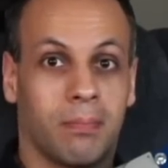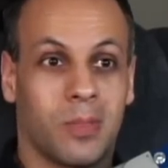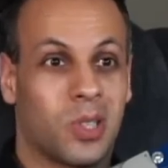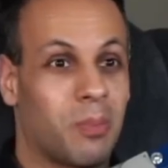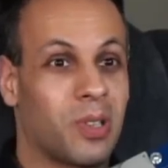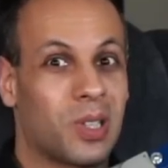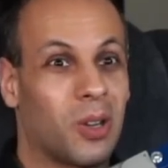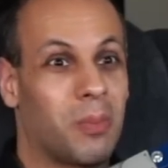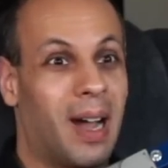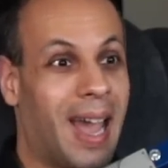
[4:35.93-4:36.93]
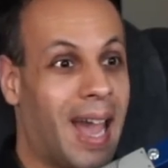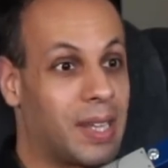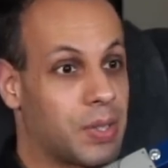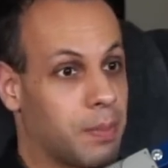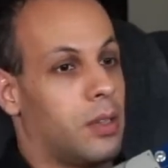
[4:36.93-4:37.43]
Slippery slope my
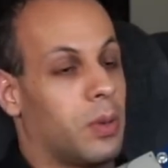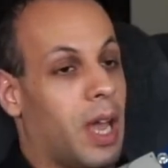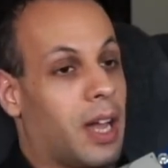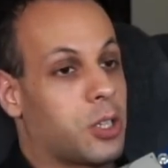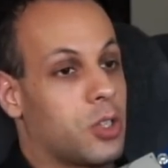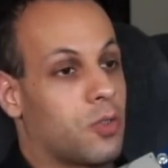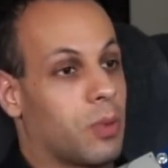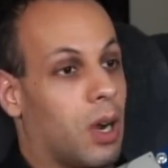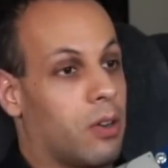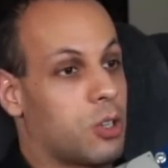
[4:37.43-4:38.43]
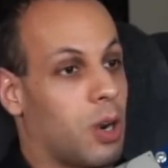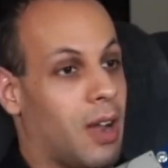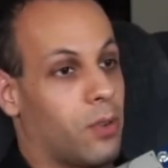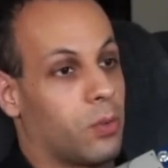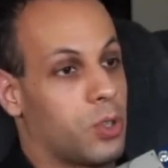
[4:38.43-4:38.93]
ass. The reactions from car and
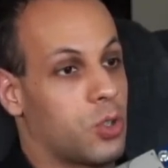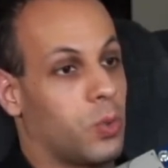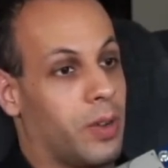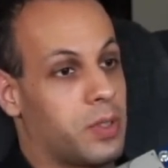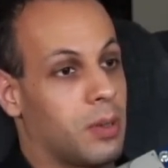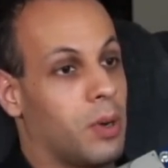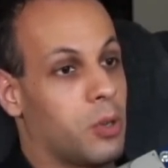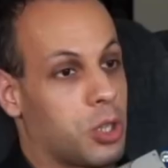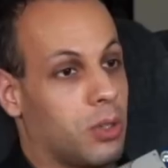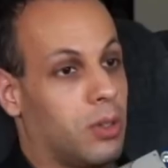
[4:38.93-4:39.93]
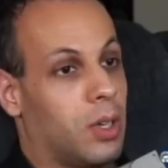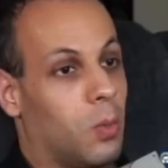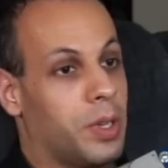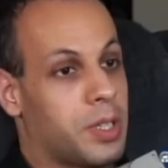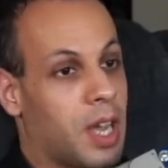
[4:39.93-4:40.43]
driver were swift and emotional.
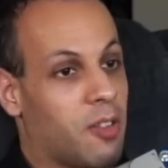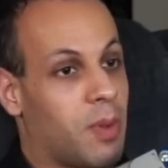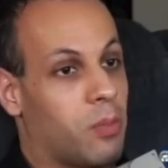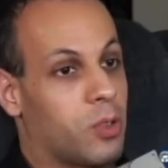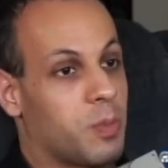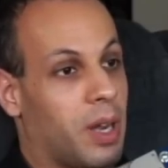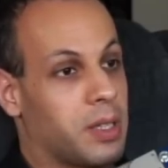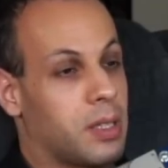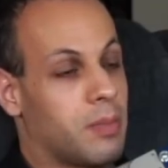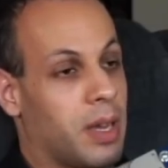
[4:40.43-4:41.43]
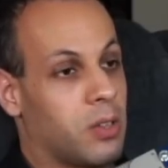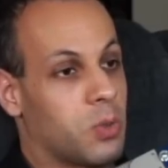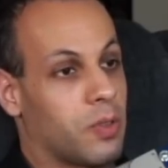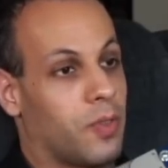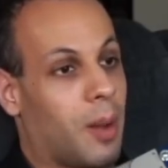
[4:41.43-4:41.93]
One staff member responded to the menus
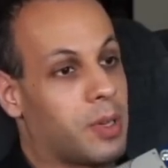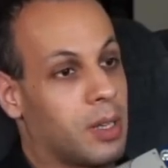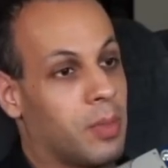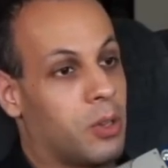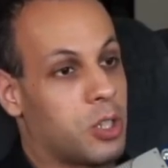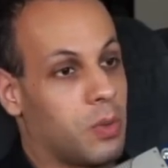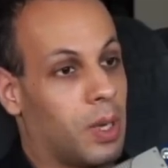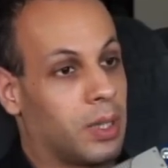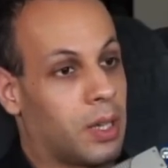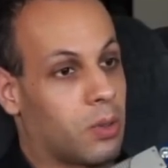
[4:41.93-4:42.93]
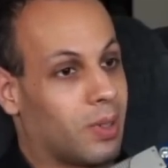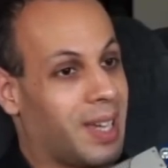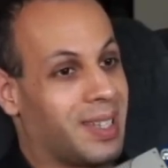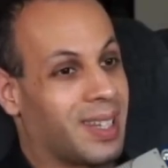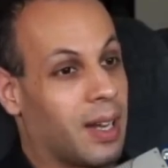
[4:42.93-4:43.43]
with a vomiting emoji, while another
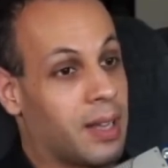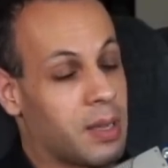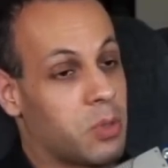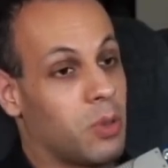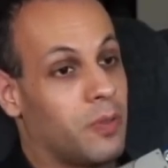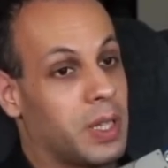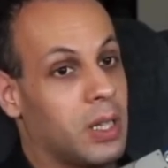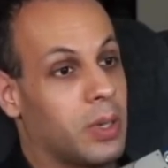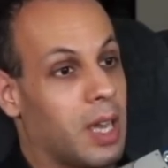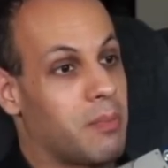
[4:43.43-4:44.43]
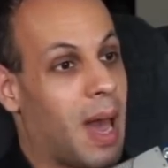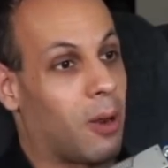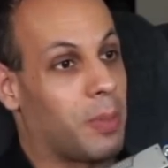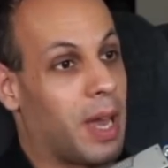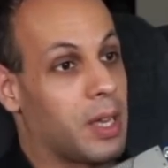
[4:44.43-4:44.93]
likened the concept to a video game
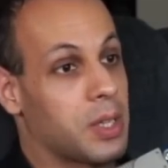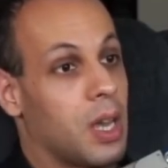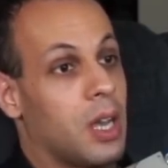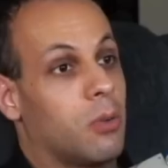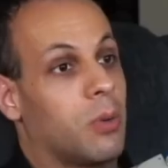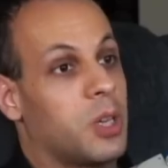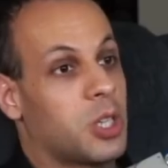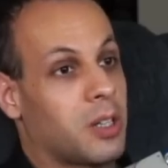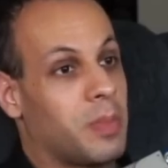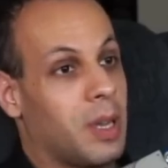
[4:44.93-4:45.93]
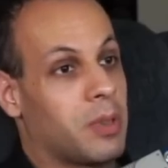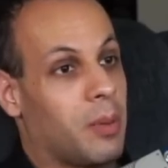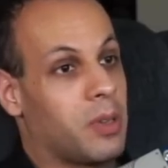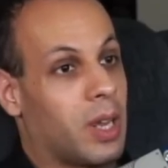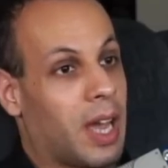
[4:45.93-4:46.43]
battle pass. We reached out to
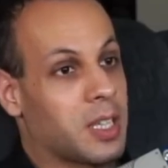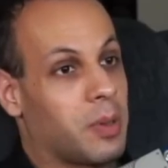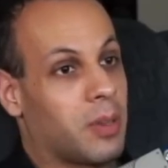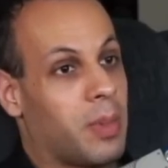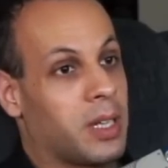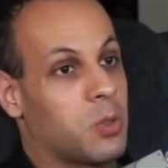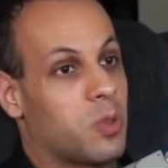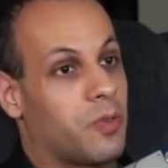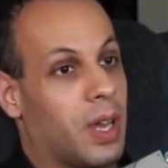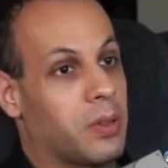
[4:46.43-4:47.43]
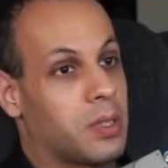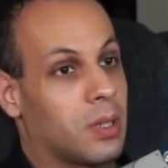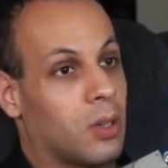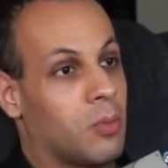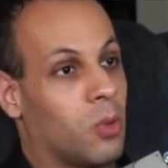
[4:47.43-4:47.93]
BMW to ask about the menus we found and to
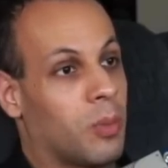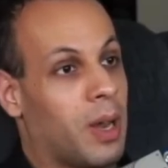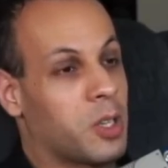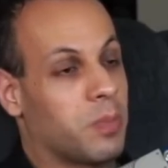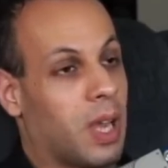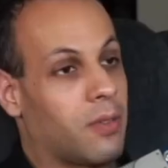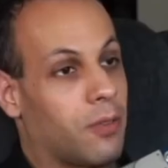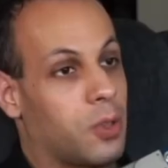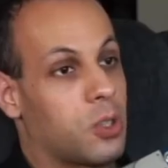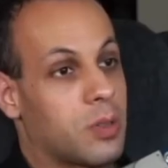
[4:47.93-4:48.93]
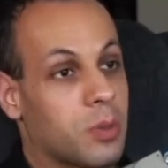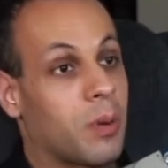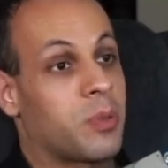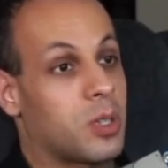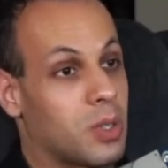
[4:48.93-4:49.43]
learn more about its plan for future
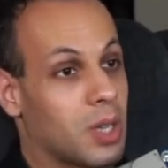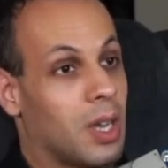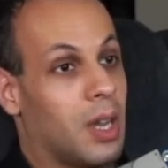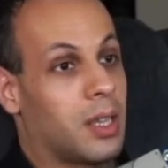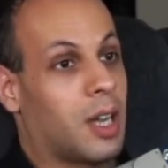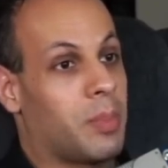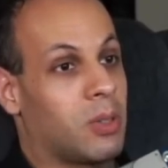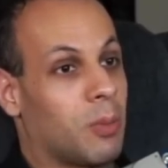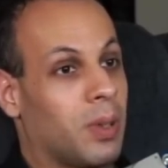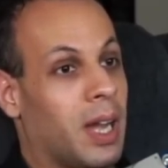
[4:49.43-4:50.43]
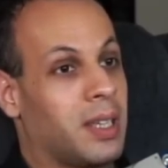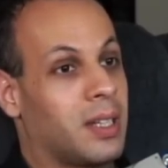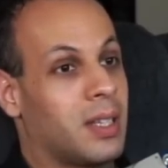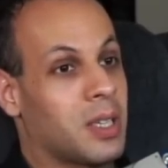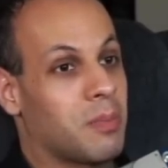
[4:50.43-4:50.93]
subscriptions. The company replied that
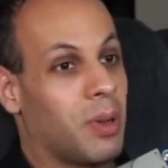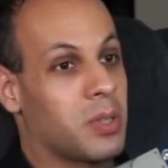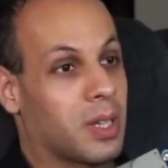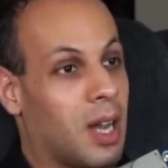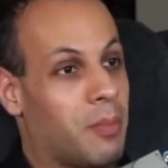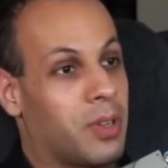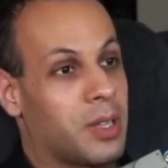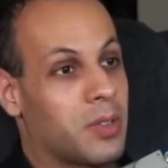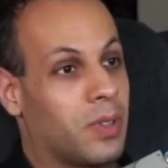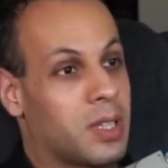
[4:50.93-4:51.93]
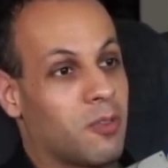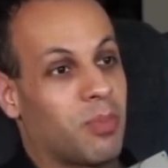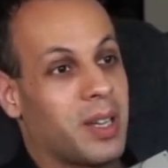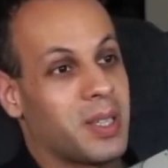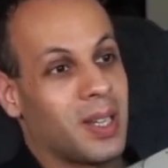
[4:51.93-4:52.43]
it doesn't post a comprehensive list of
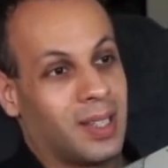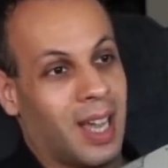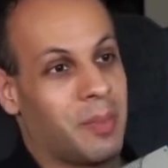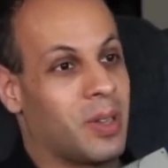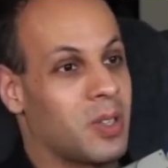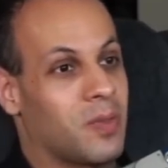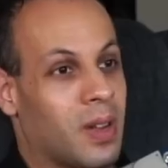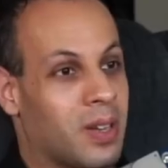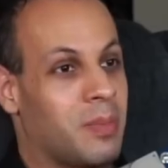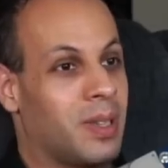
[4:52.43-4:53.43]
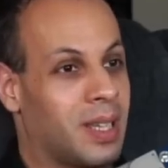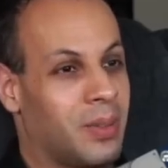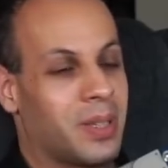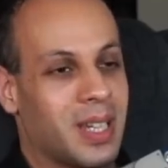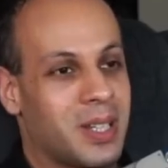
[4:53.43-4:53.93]
prices online because of variability
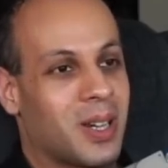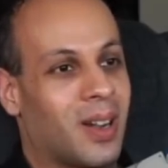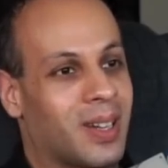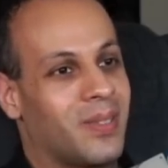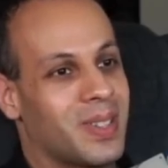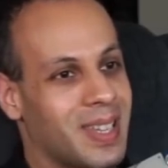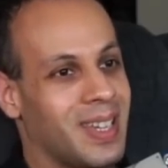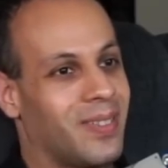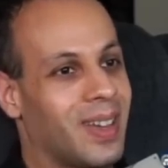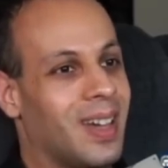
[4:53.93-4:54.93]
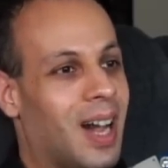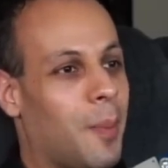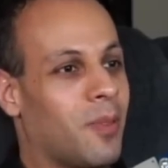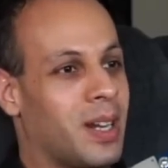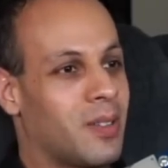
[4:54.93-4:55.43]
in what each car can receive.
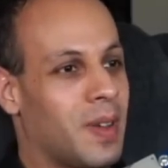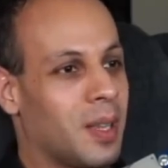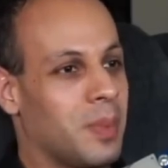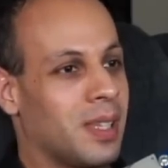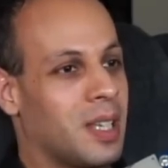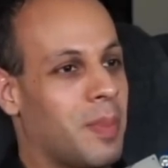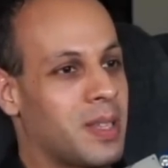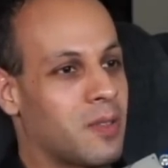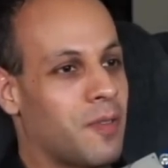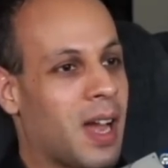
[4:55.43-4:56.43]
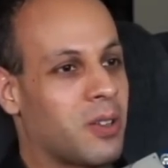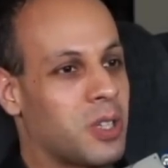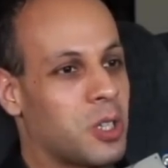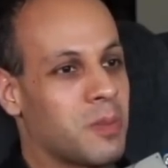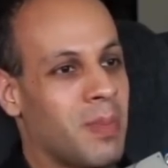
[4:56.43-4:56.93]
Upgraded availability depends on factors
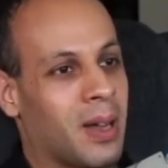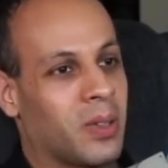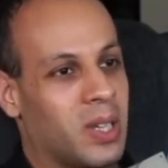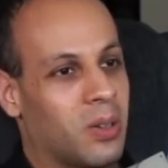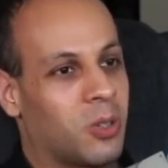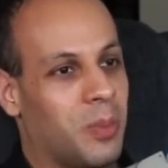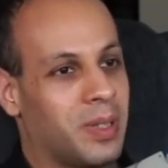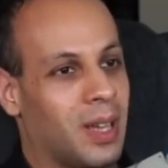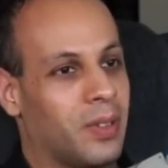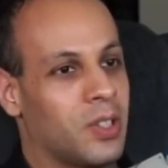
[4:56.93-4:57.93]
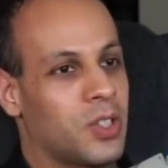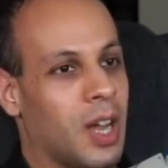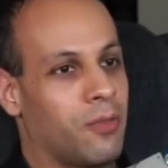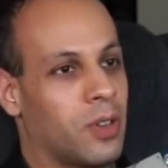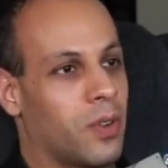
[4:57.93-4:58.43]
such as model year, equipment level, and
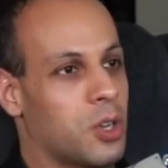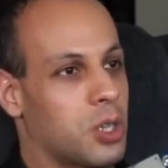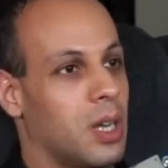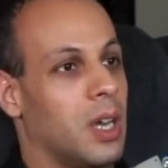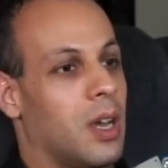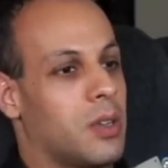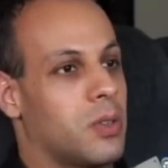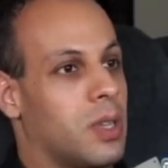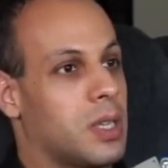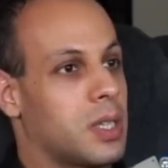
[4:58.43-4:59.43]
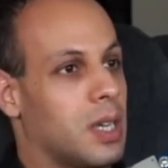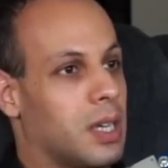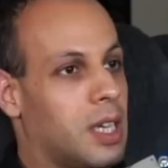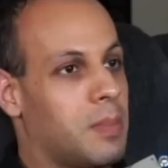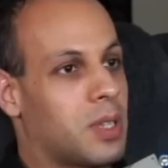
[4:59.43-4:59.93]
software version, so this
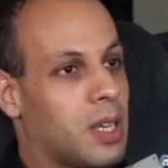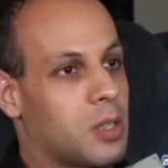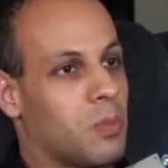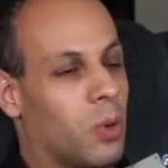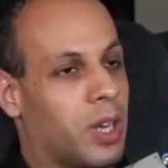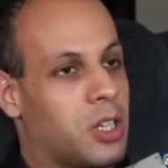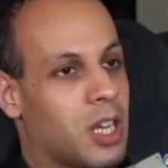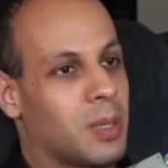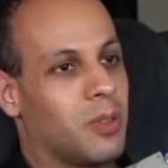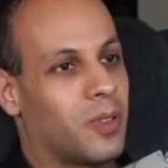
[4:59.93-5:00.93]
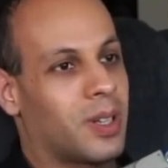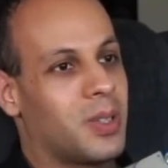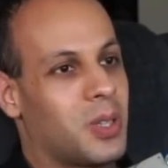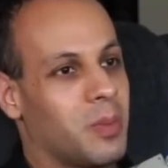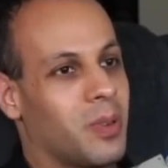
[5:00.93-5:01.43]
keeps things more digestible for
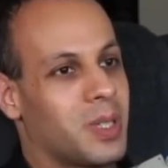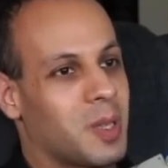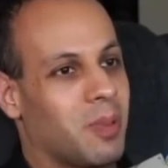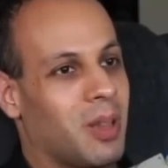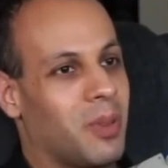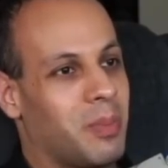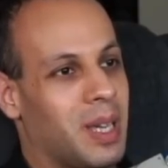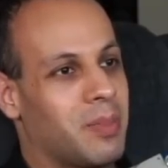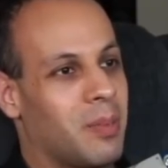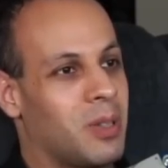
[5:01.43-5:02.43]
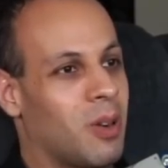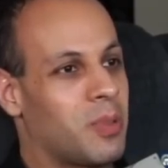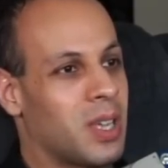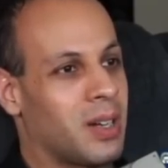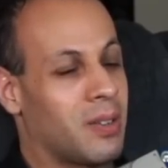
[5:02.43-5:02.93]
consumers, explained one BMW
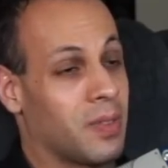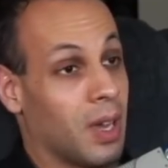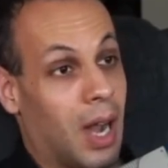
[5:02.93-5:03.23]
representative.